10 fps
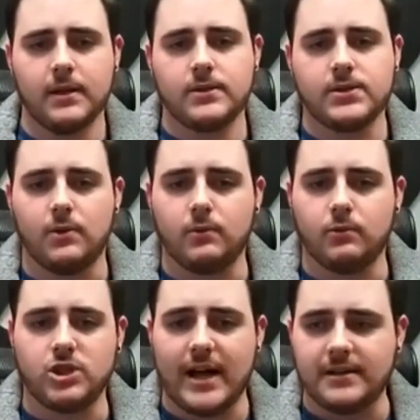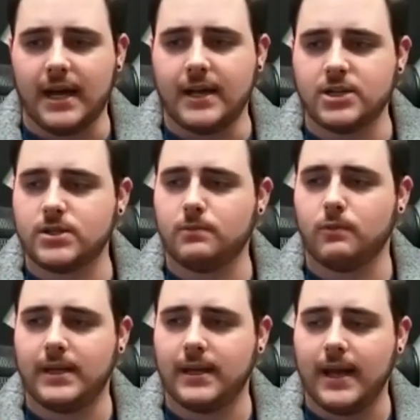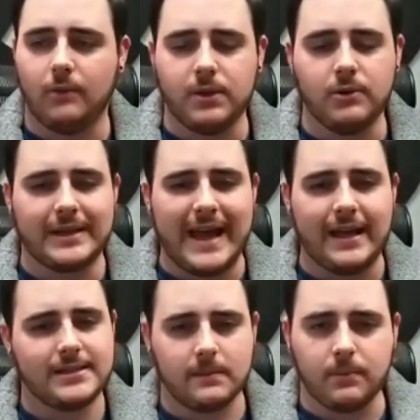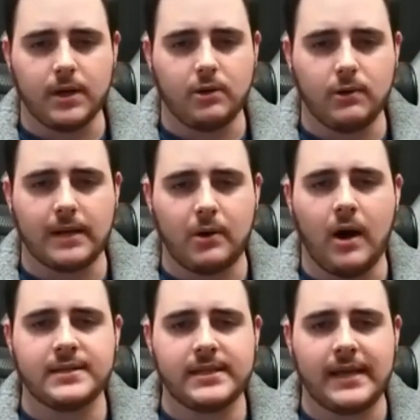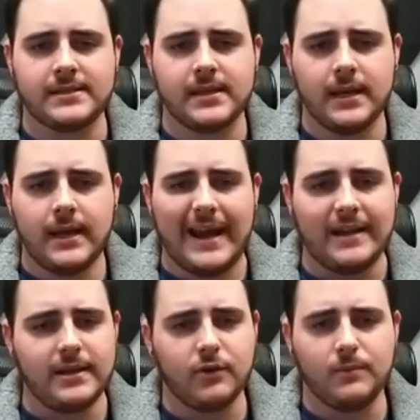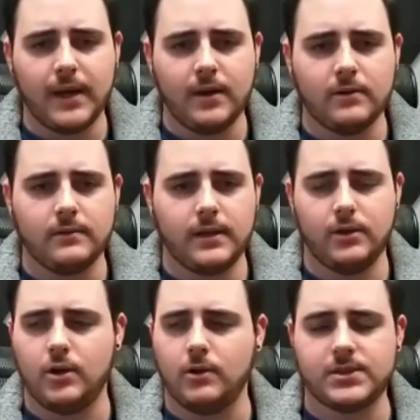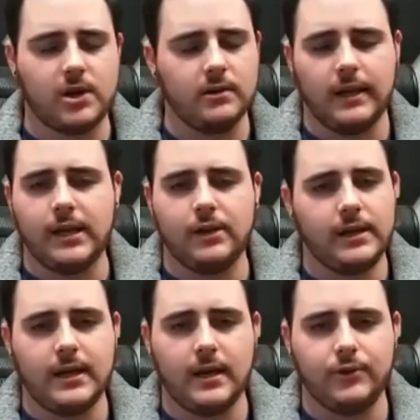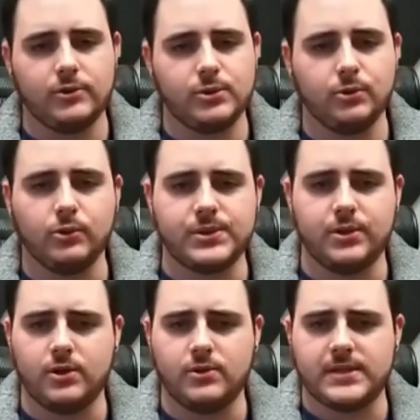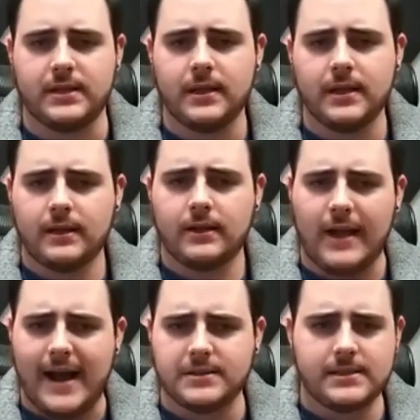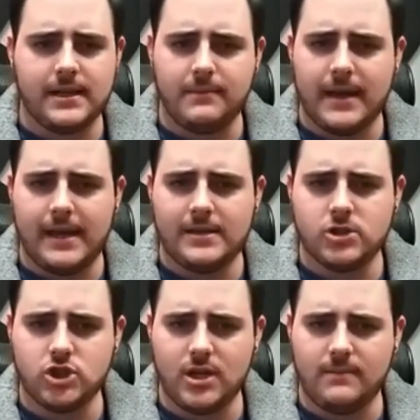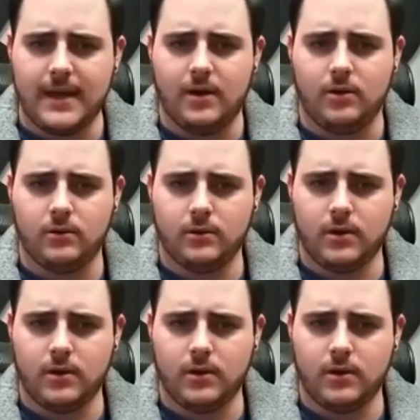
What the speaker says: Yep. So reach out to us. We can help you with that. It's a pretty quick process. And then from there, start layering in other tools. You're using Cloud CMA, Gmail,